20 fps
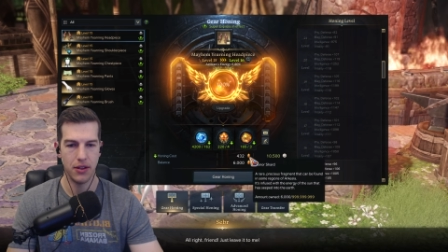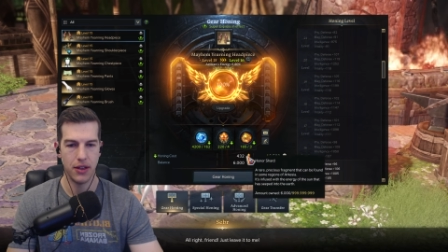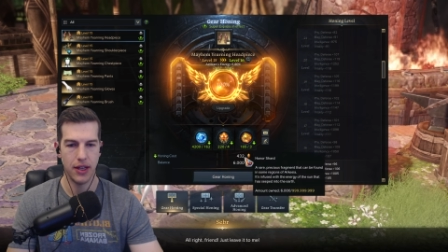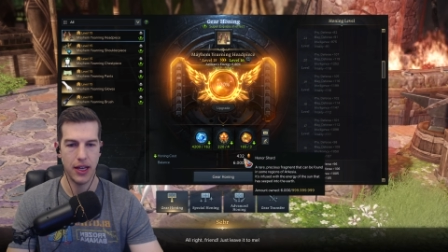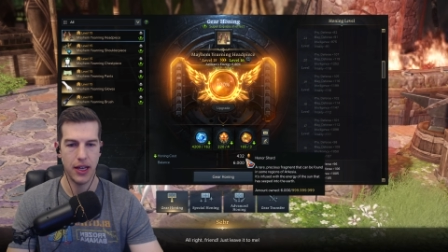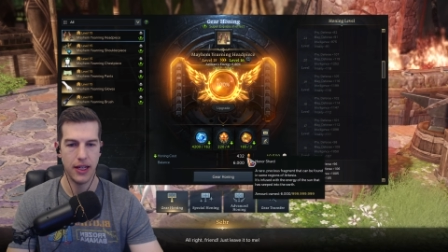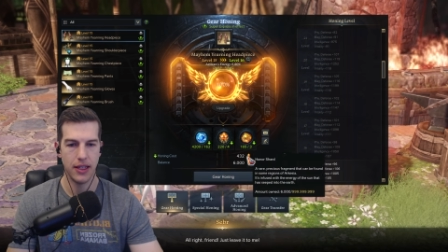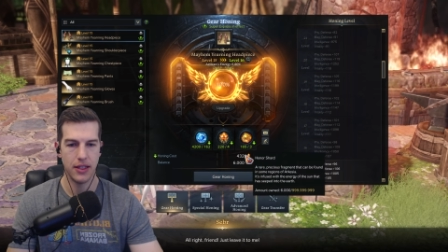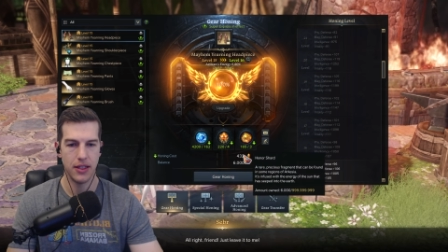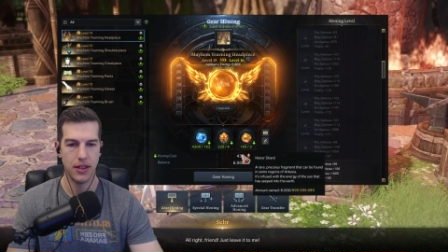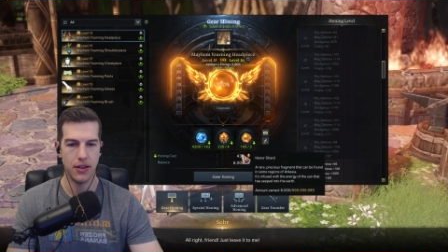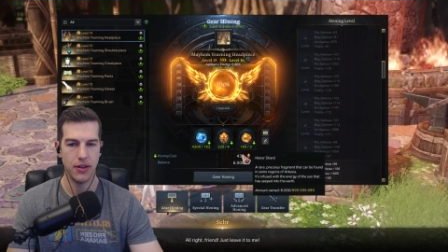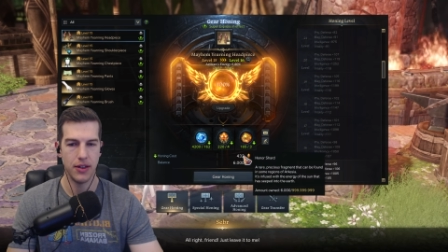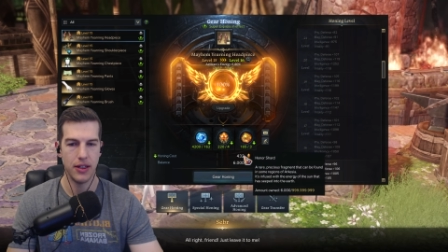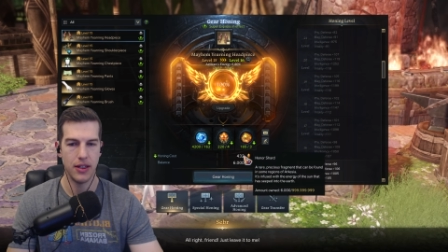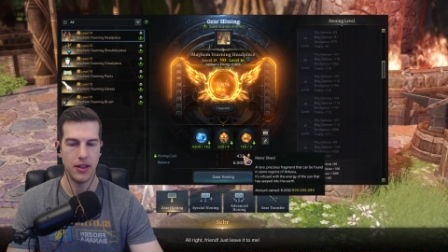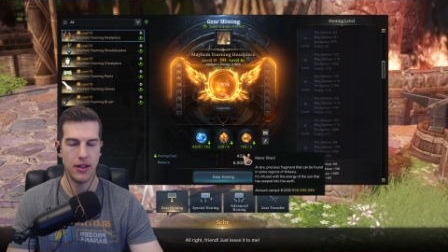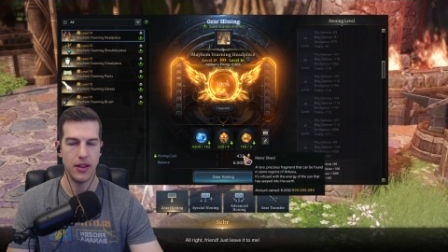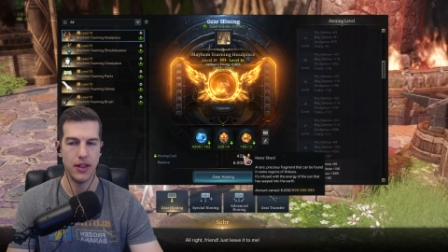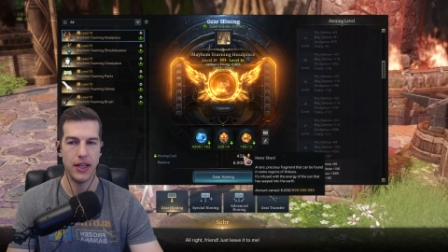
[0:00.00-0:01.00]
Okay, so uh,
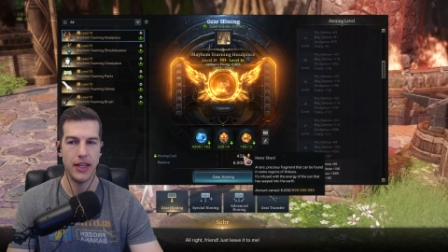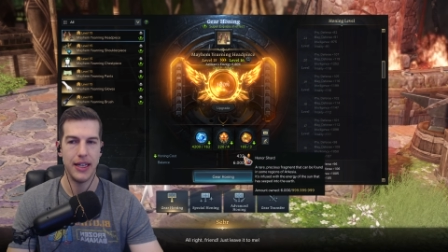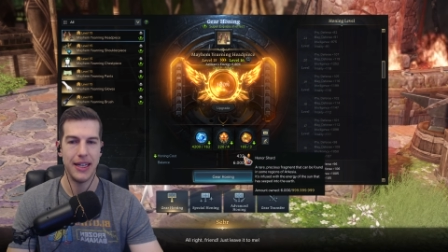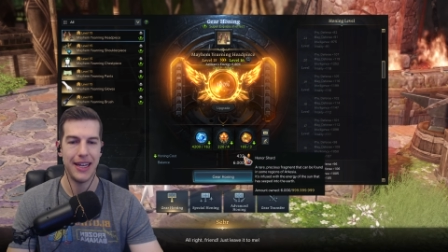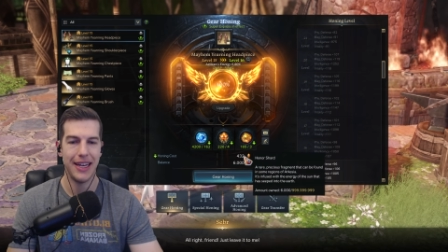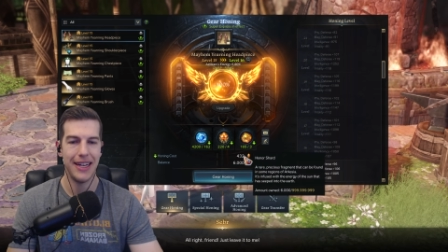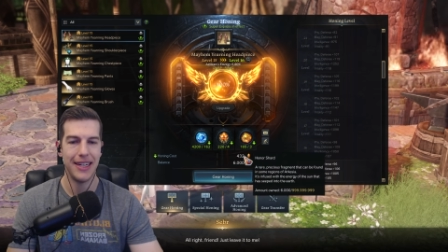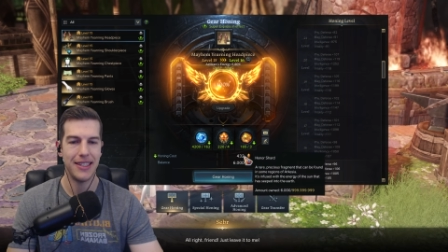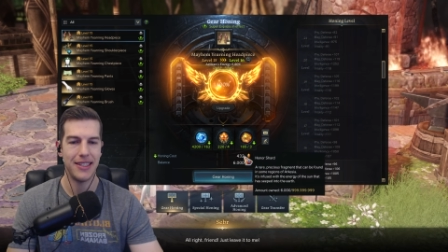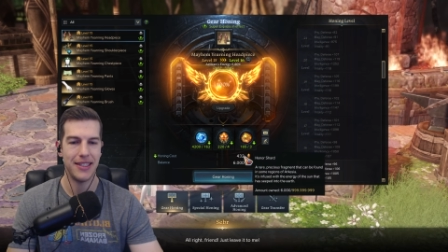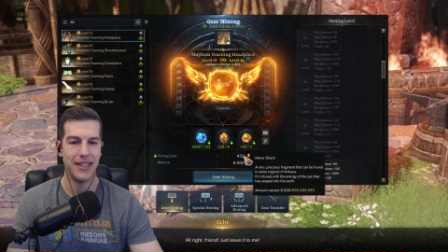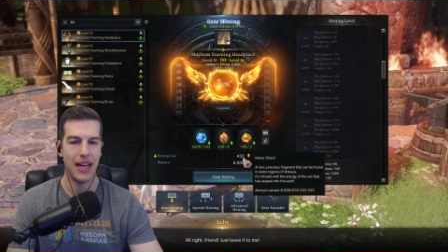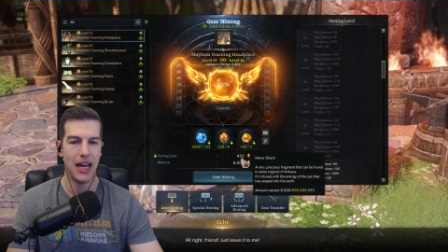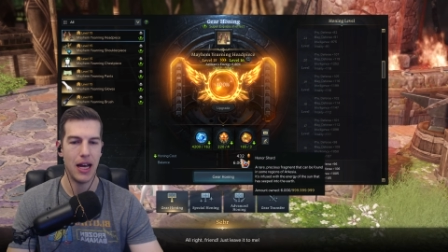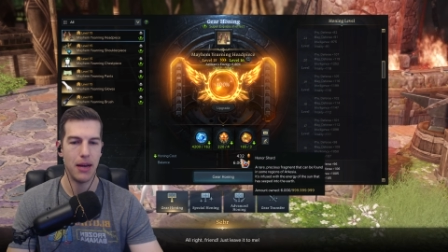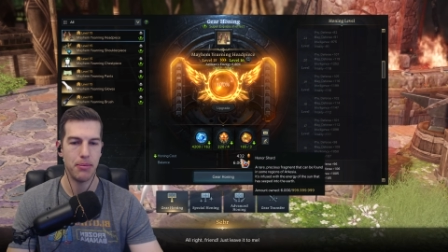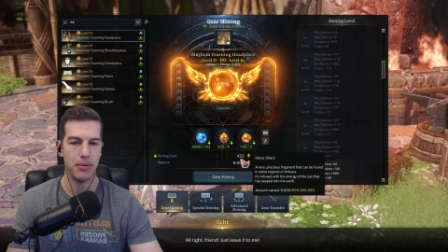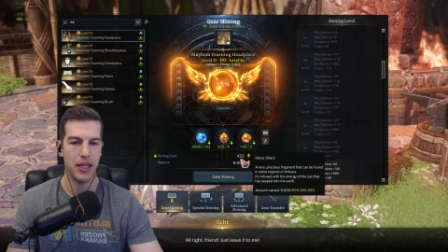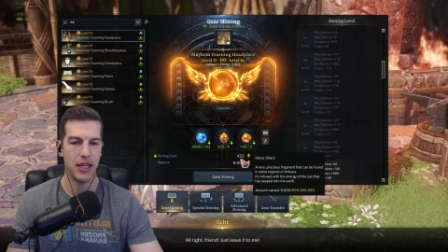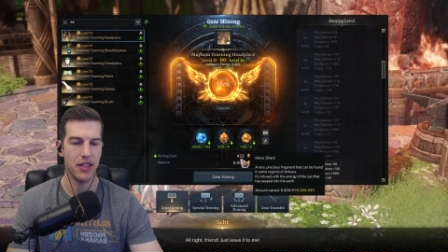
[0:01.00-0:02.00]
each
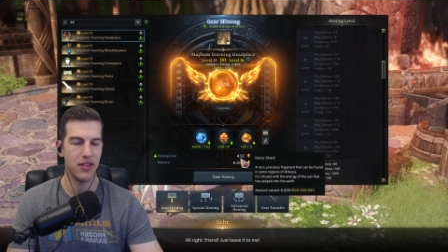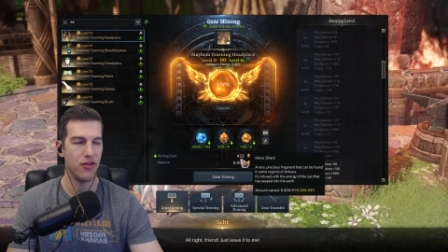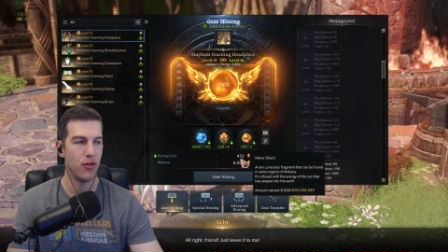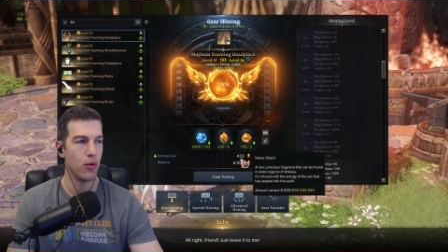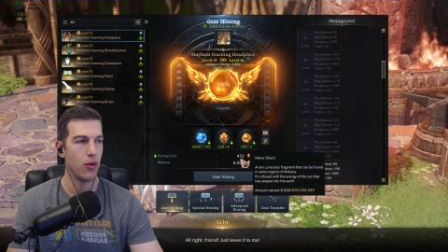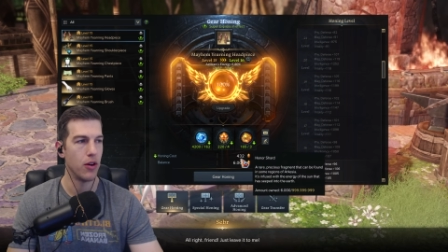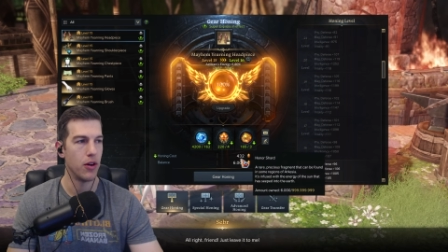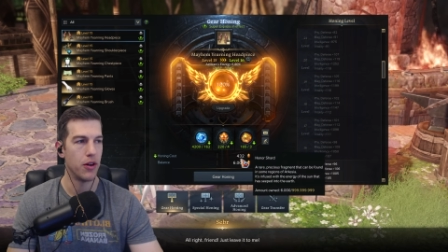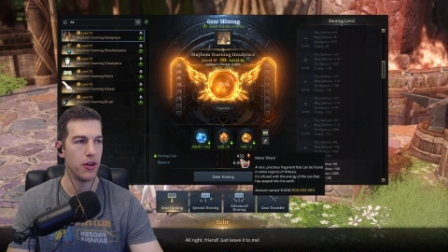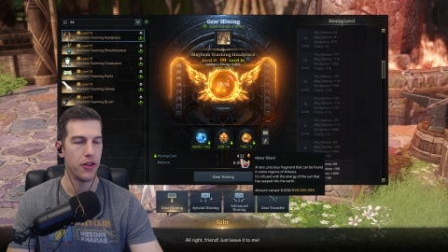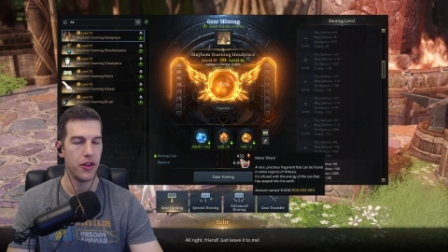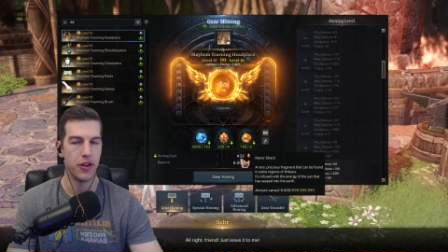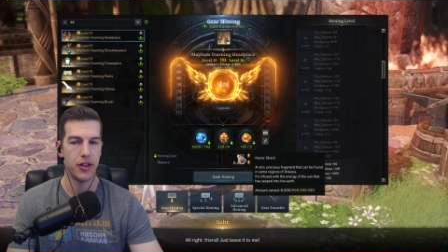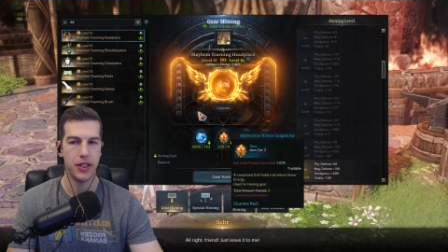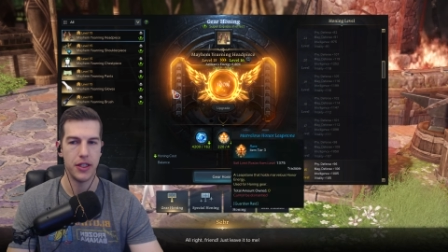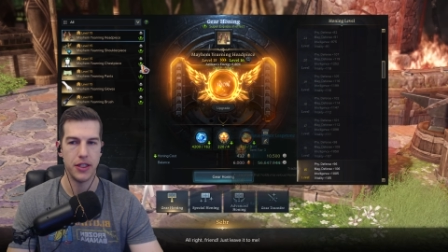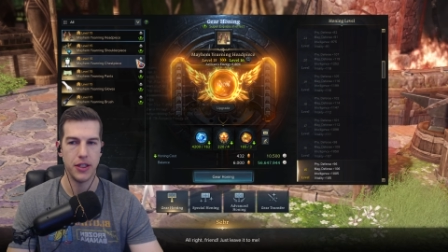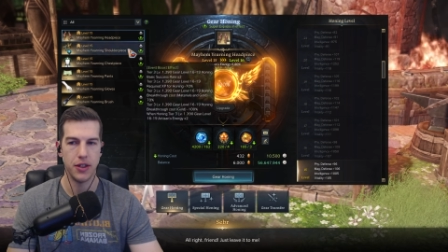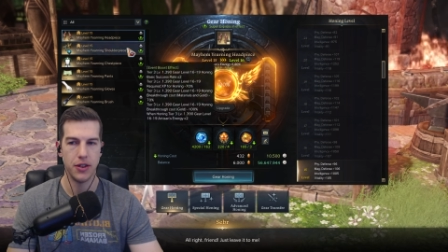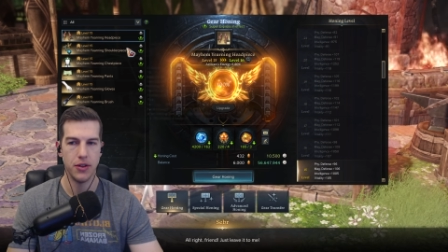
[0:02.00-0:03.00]
tap takes
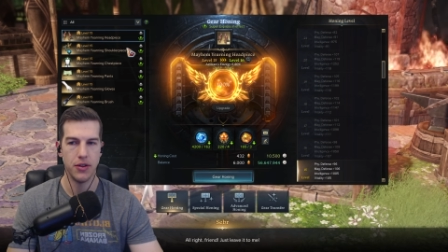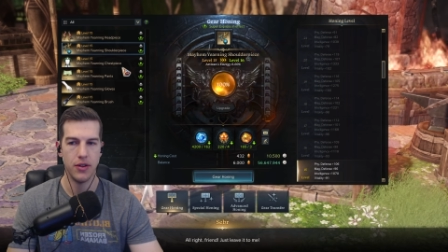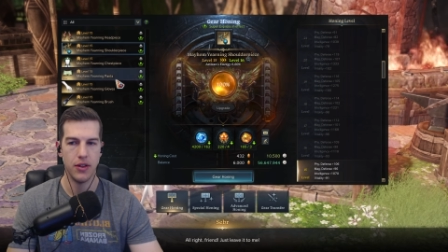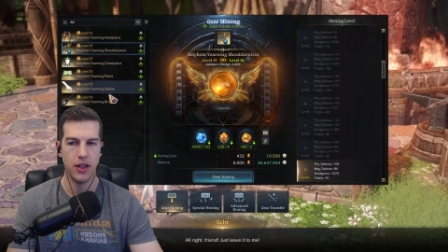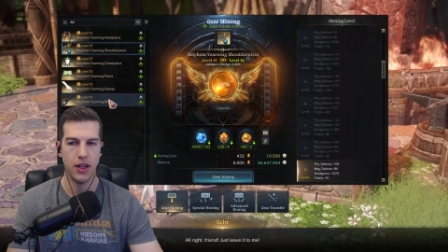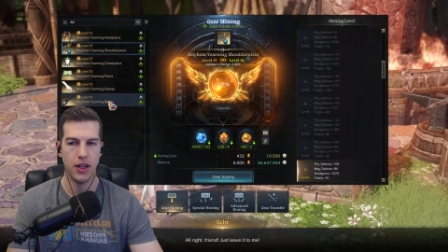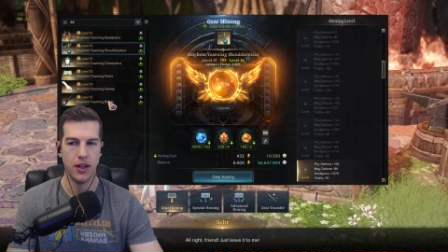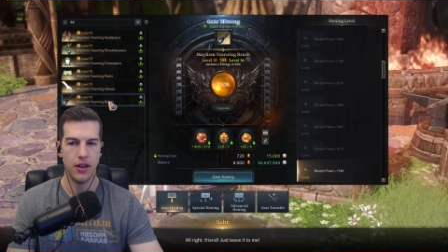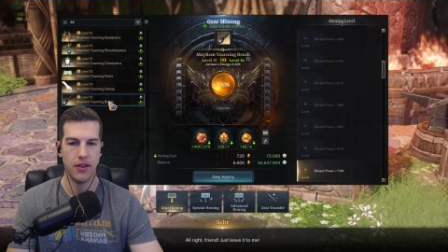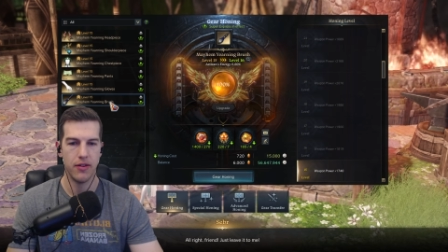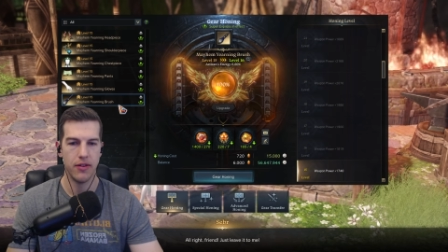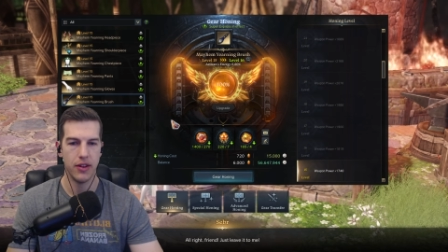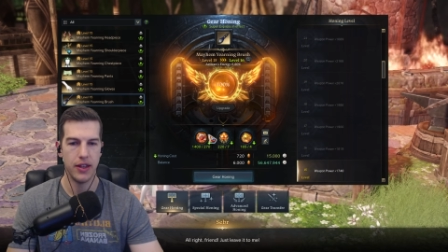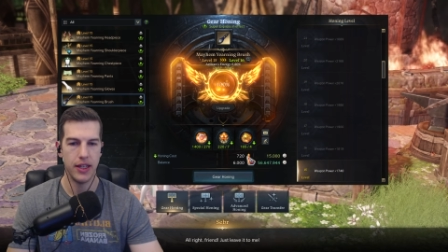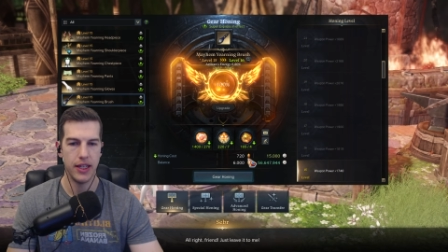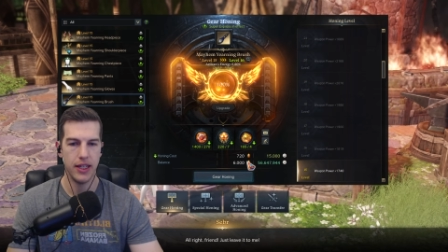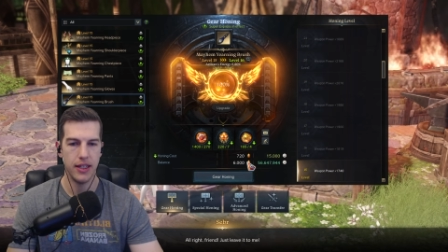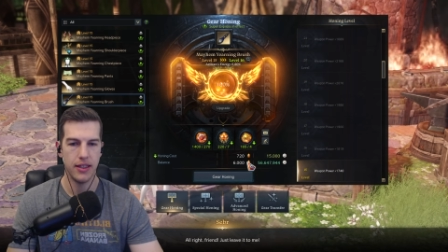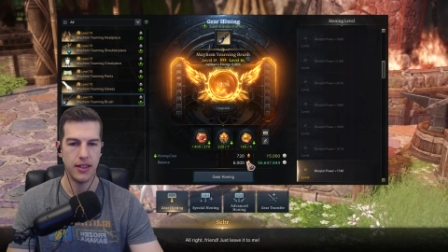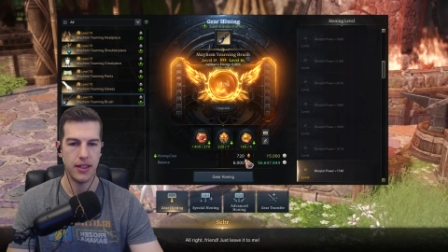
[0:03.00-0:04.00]
432 for
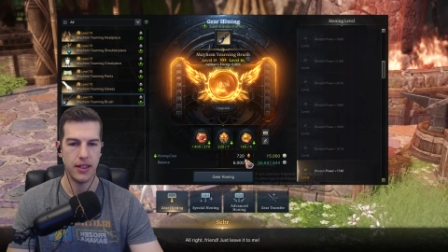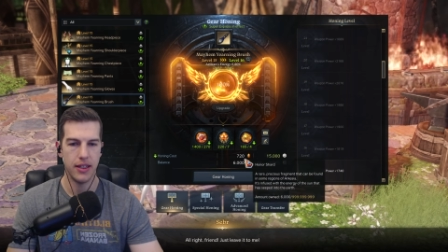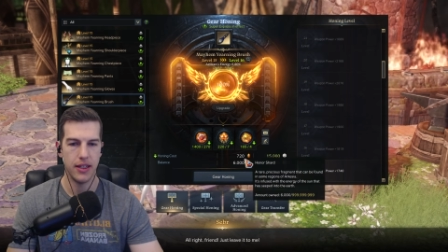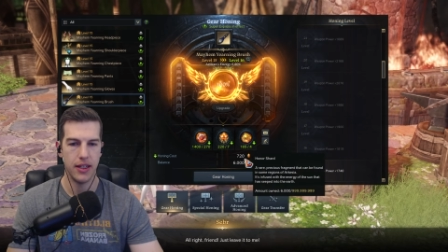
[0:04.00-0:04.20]
these,